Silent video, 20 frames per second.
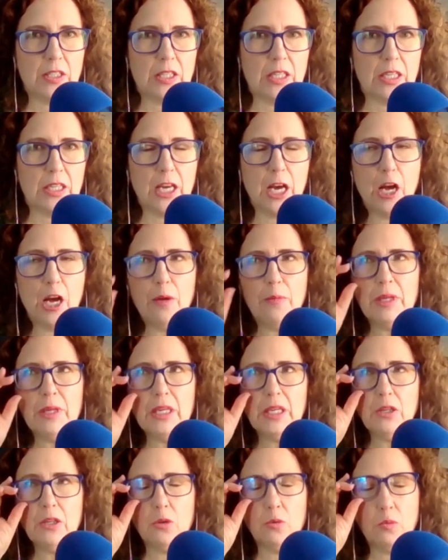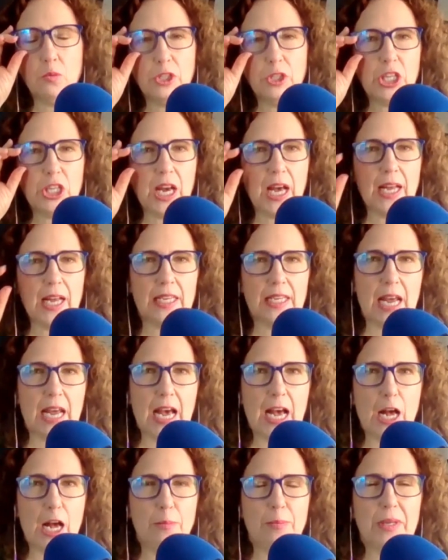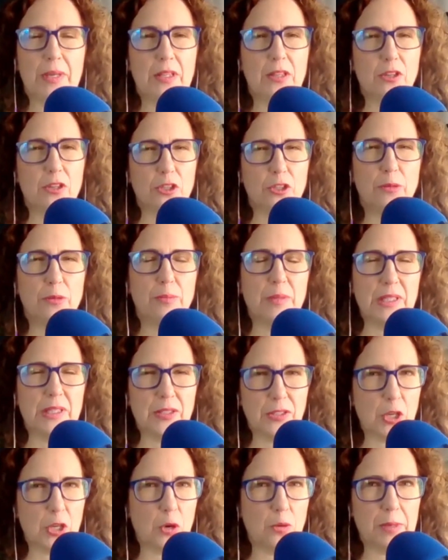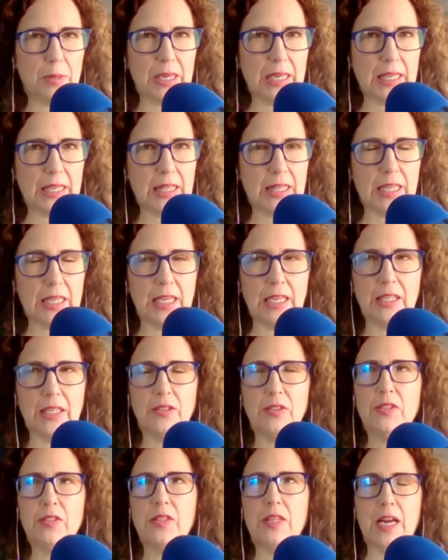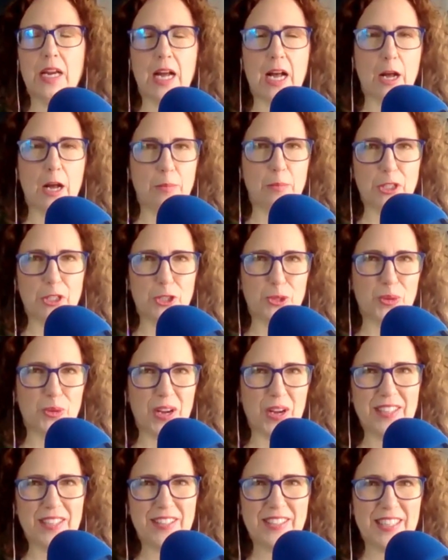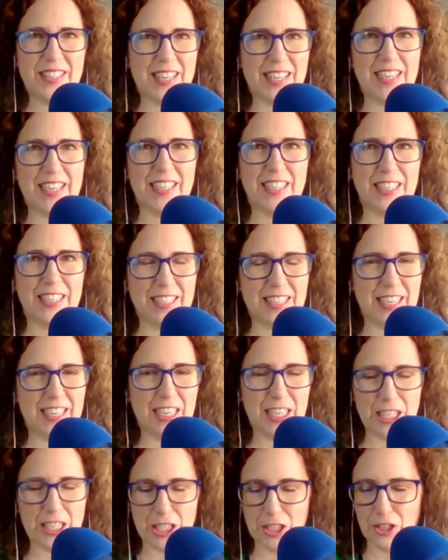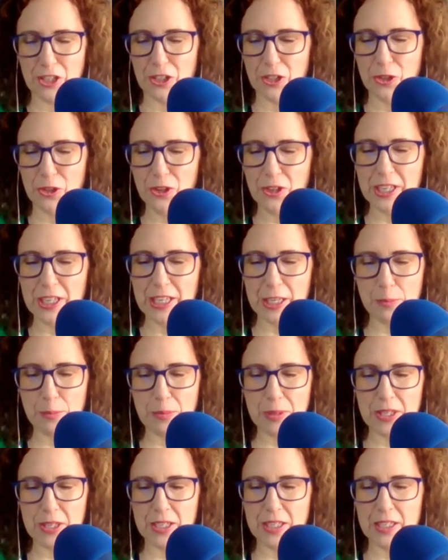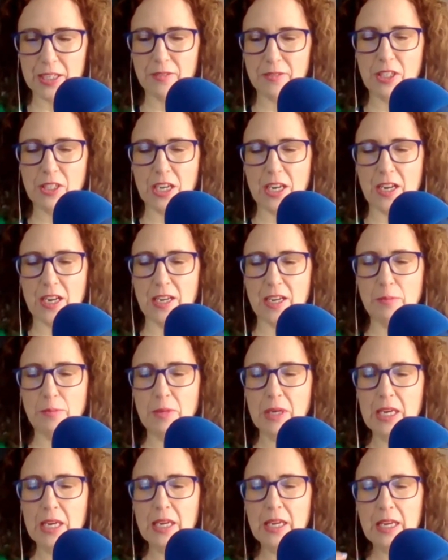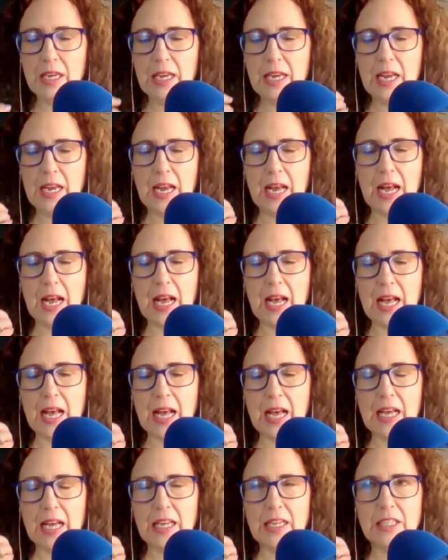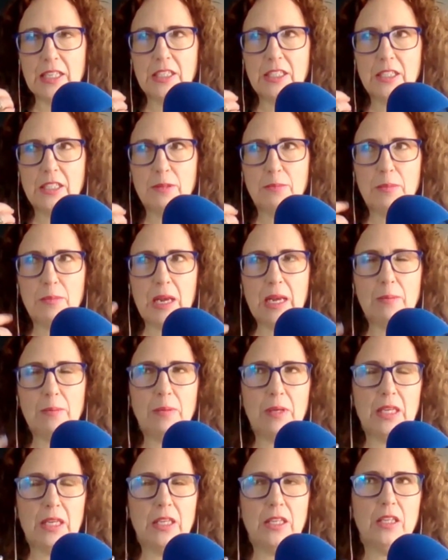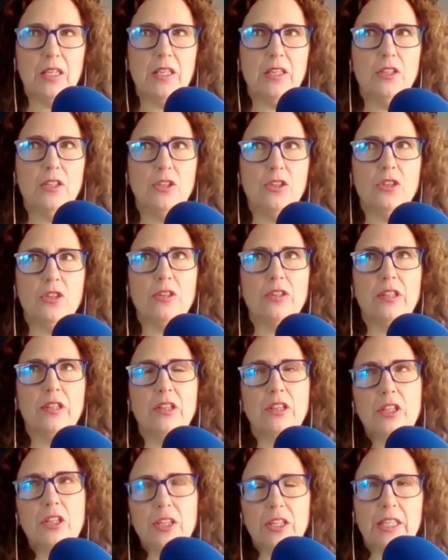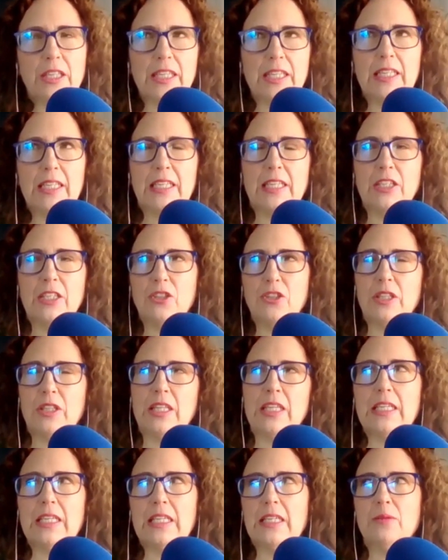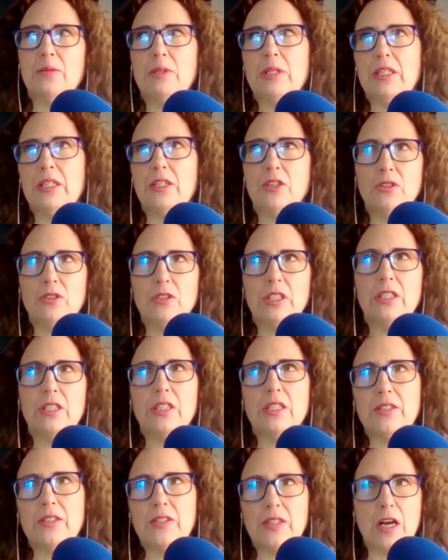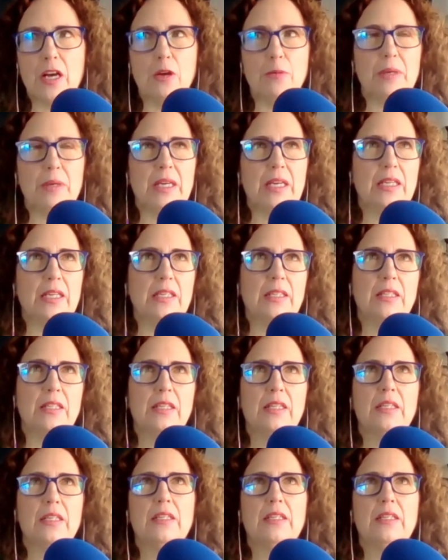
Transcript: see coming or wish hadn't happened. There could be so many things that happen to us in a year or in a period of time. And maybe you're looking and you're thinking, well, a new year is coming,